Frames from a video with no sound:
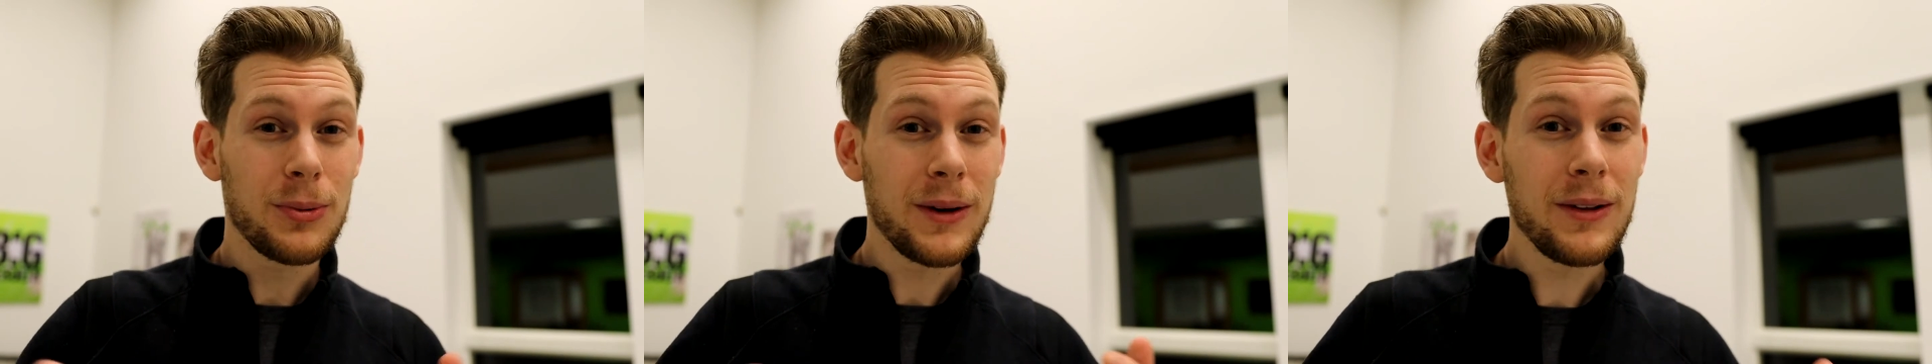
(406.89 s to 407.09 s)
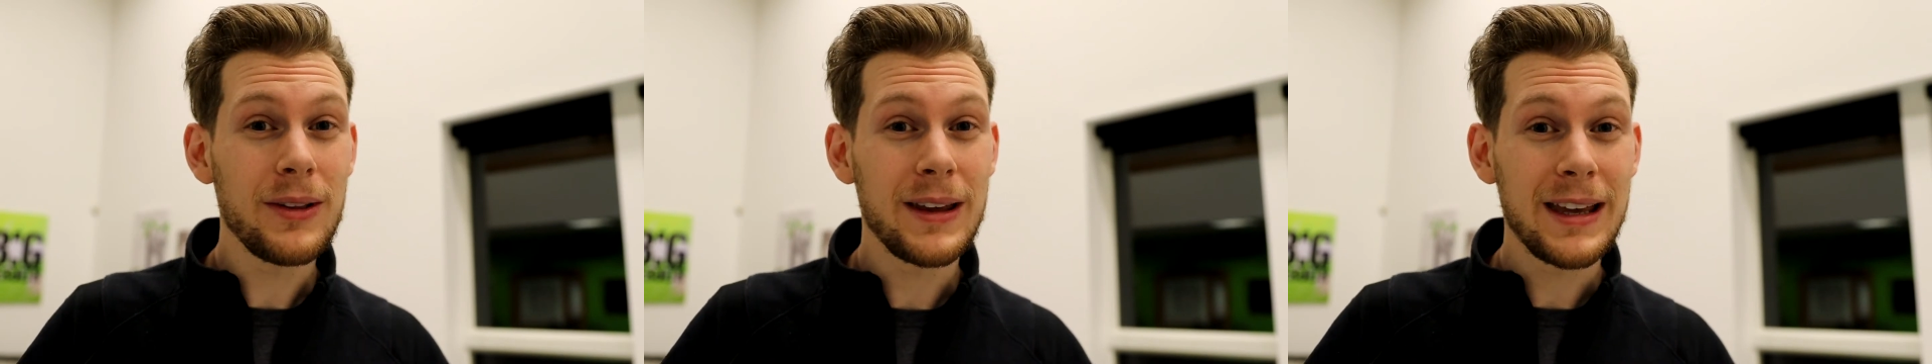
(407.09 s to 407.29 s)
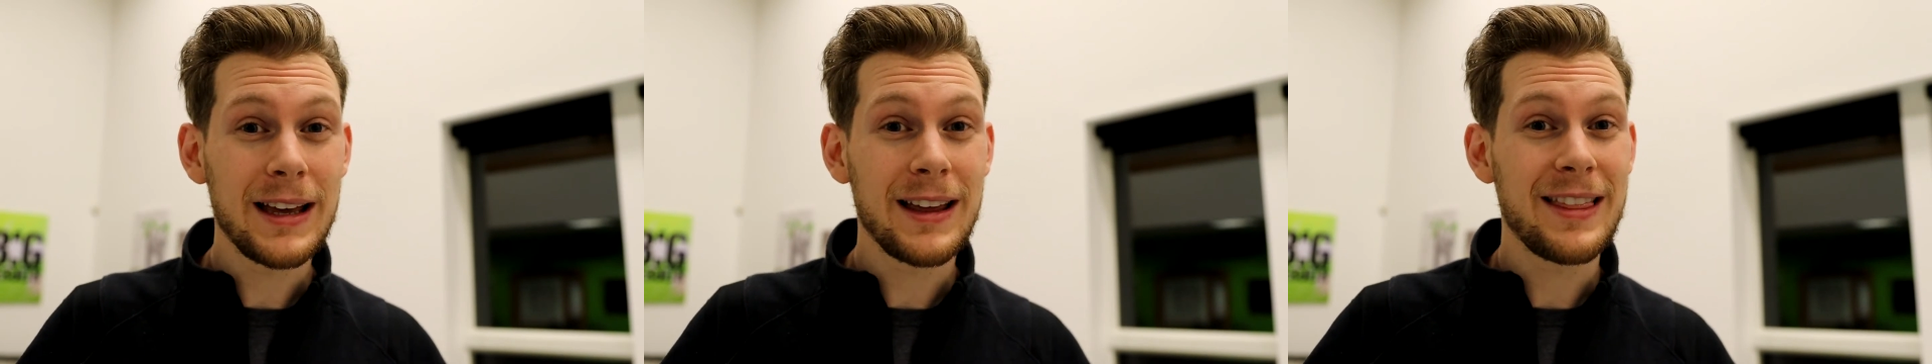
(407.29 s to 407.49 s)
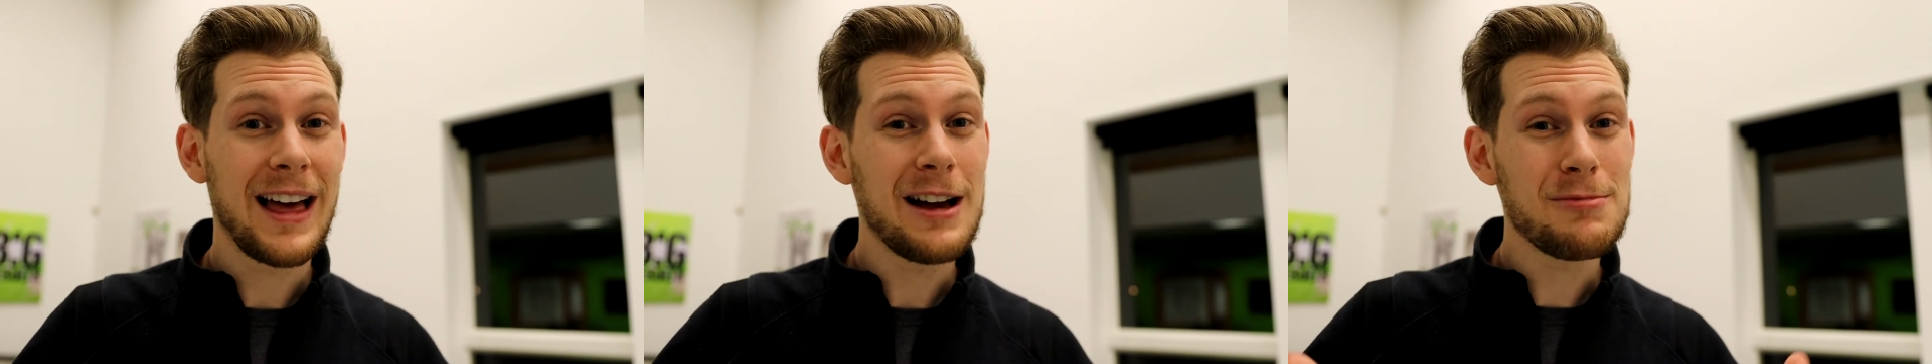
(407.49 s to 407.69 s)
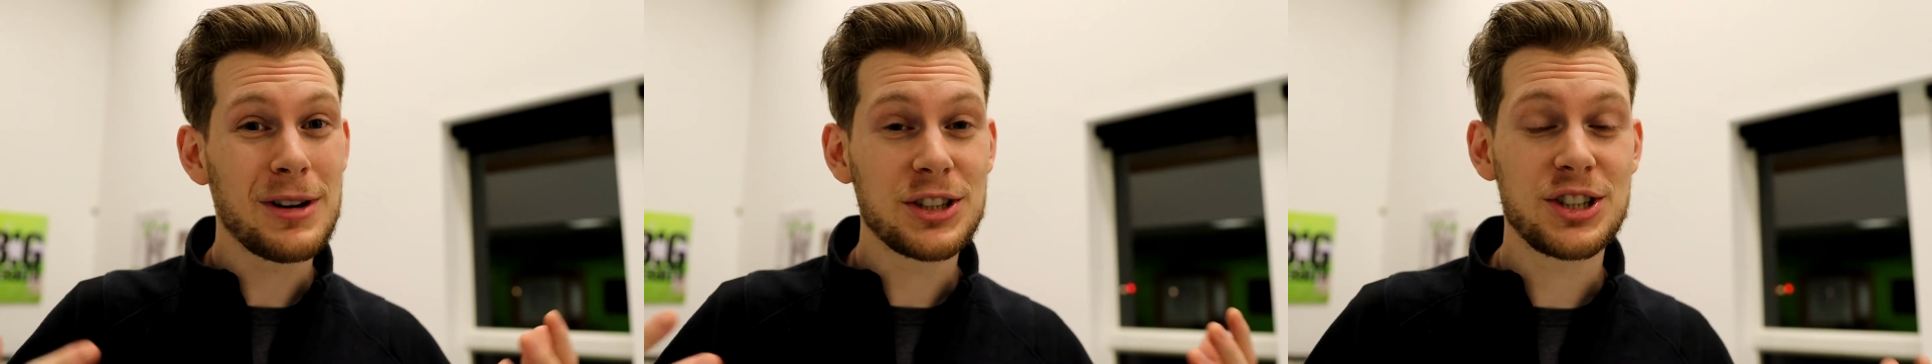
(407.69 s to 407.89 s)
really
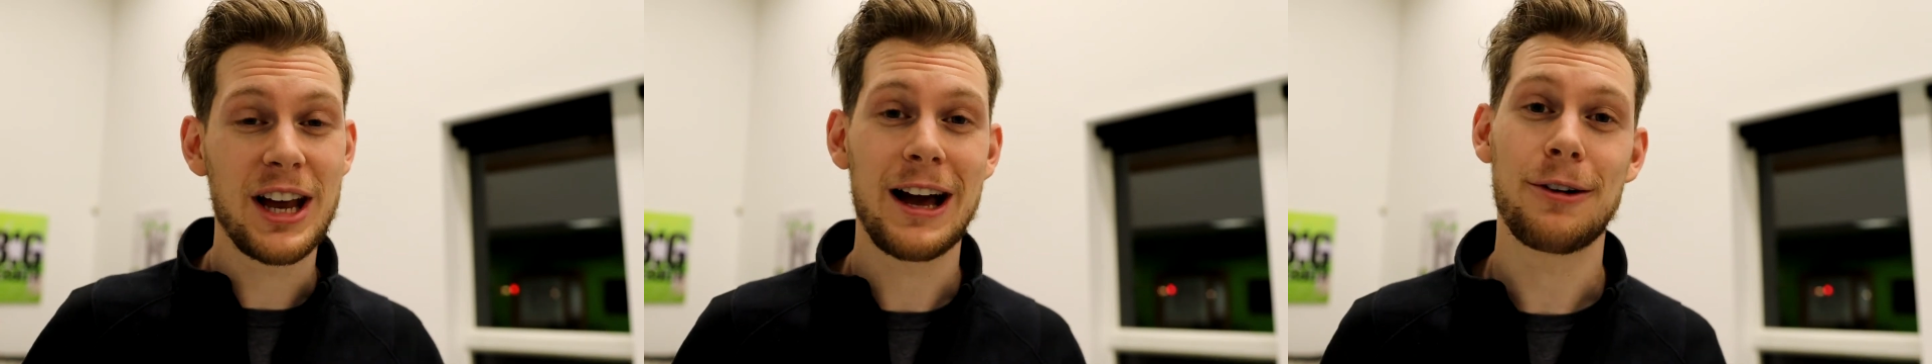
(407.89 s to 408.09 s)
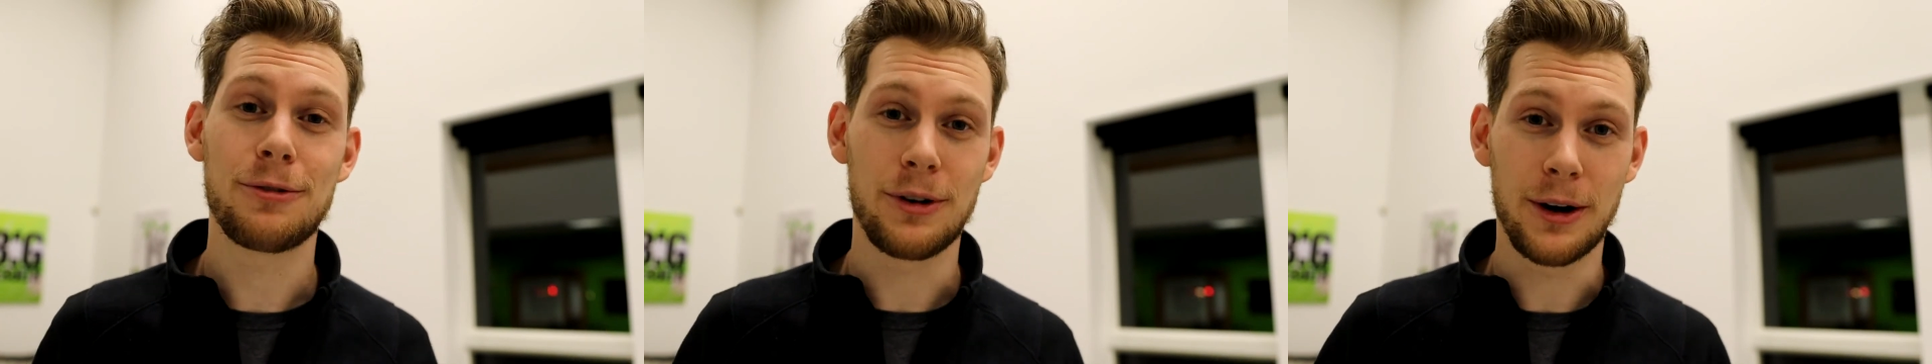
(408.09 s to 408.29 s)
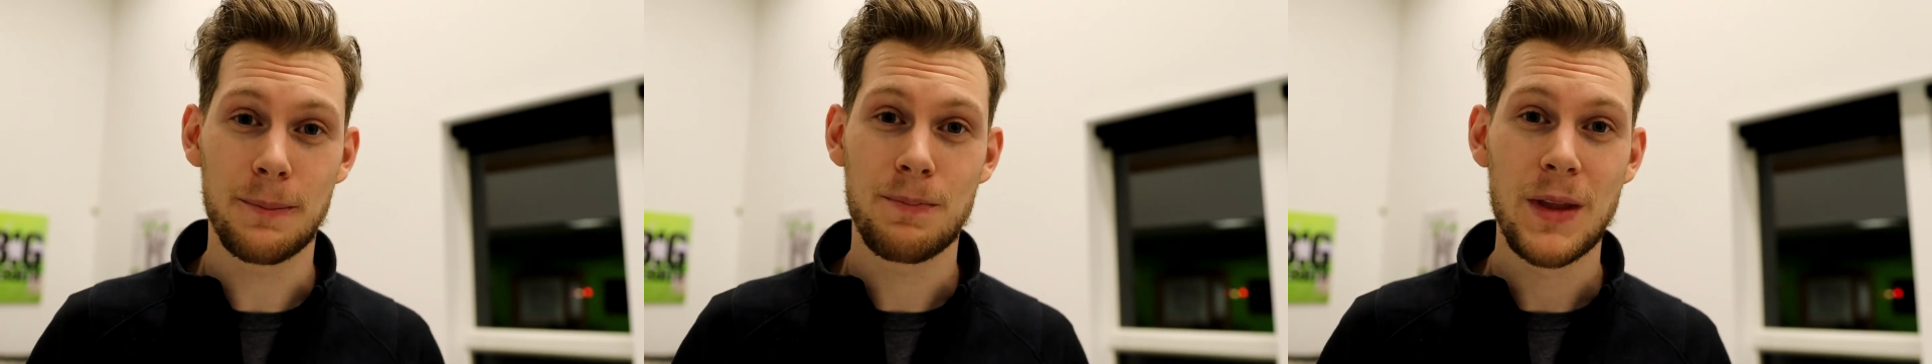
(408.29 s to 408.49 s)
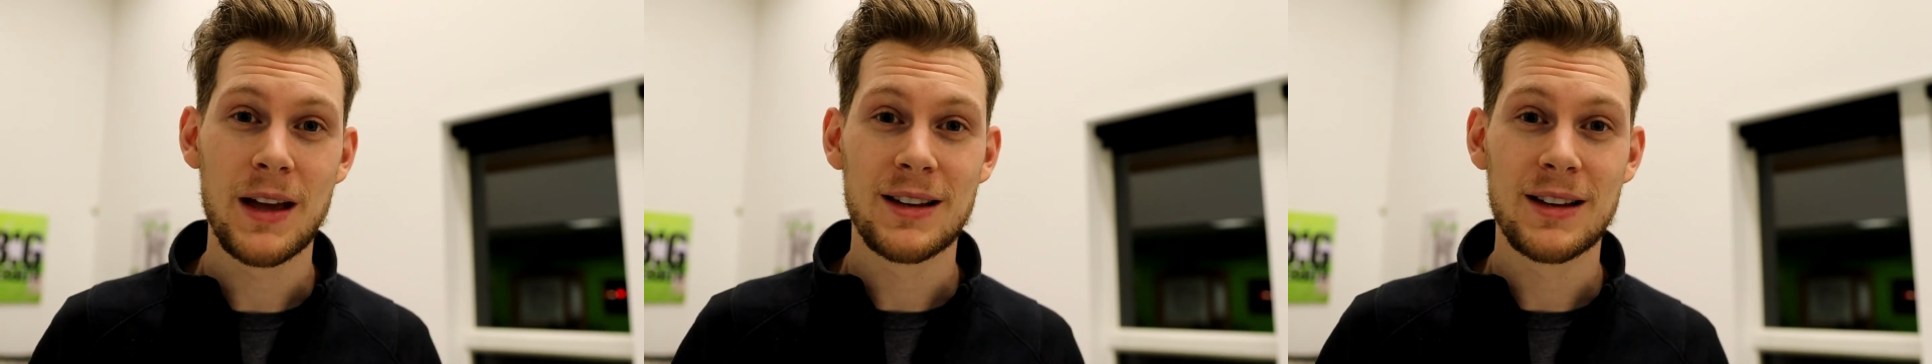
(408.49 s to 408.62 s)
that much effort.